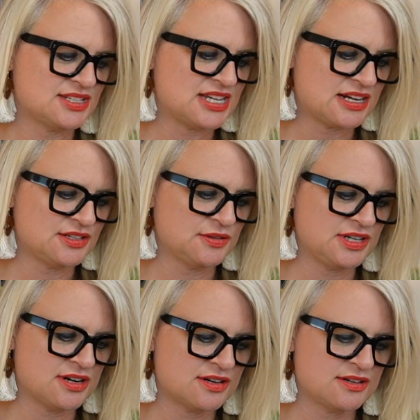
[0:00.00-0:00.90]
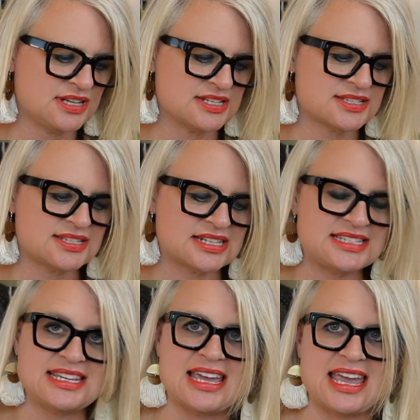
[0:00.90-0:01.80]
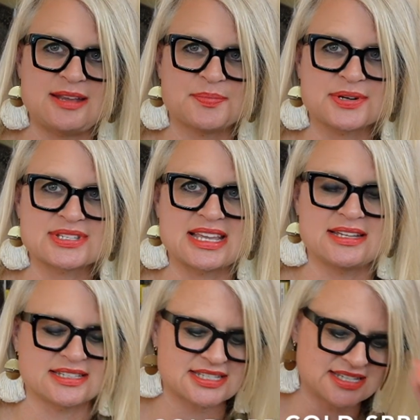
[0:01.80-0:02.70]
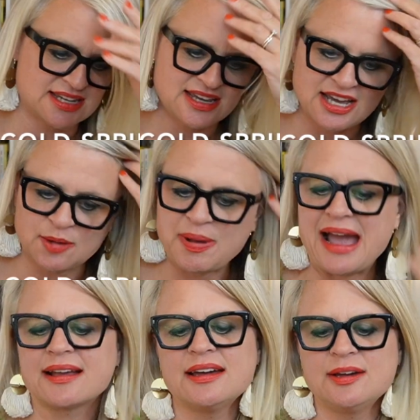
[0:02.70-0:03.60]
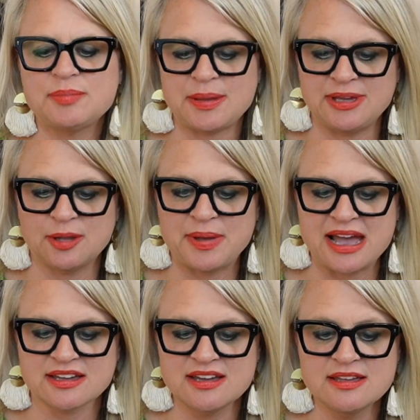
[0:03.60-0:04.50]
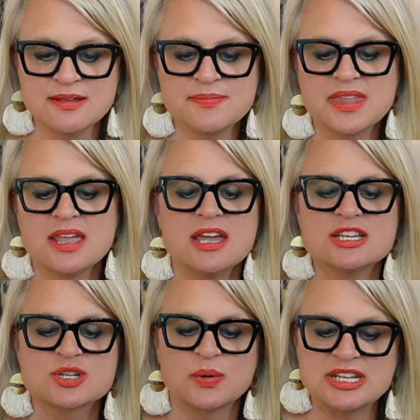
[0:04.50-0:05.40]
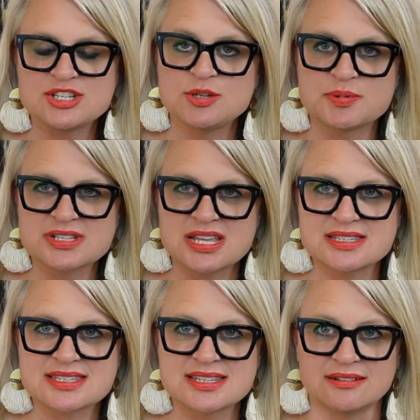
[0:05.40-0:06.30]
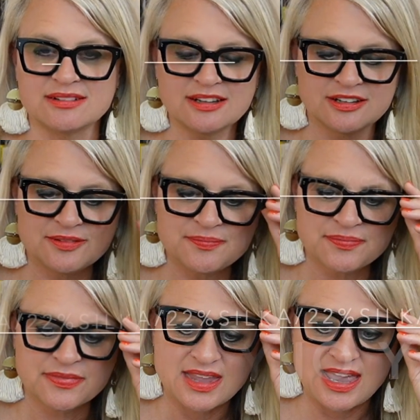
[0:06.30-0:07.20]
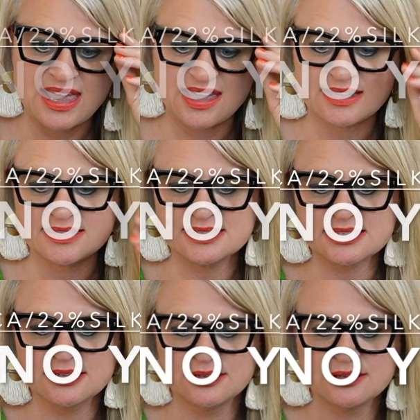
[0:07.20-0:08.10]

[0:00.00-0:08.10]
Techno yarn is 68% alpaca, baby alpaca, 22% silk, and